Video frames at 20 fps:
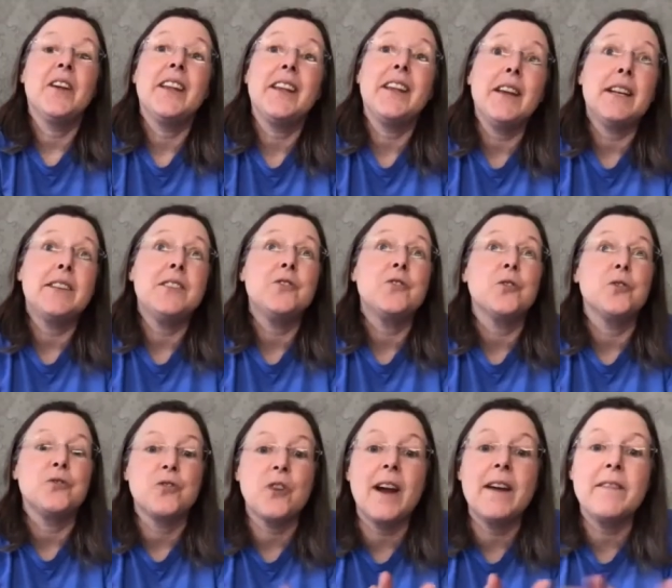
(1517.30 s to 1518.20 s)
that's
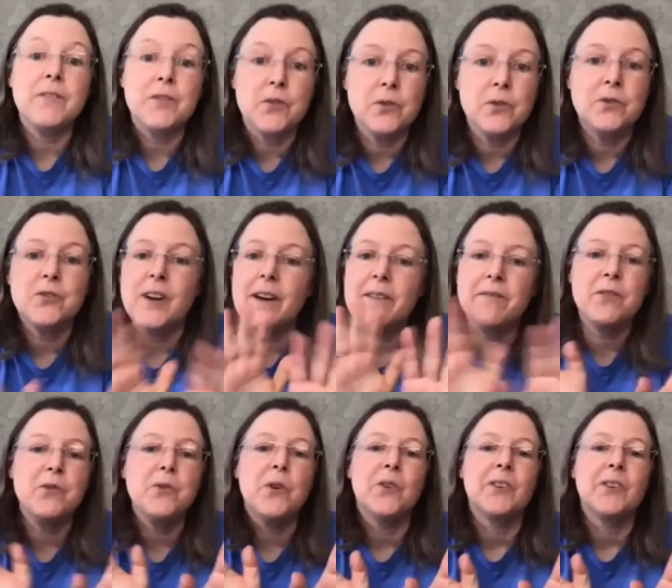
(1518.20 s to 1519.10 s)
true.
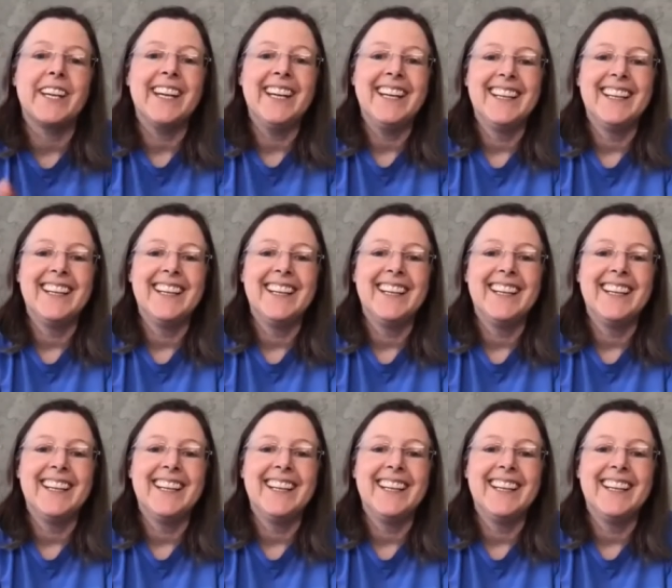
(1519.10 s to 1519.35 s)
Drive-through only.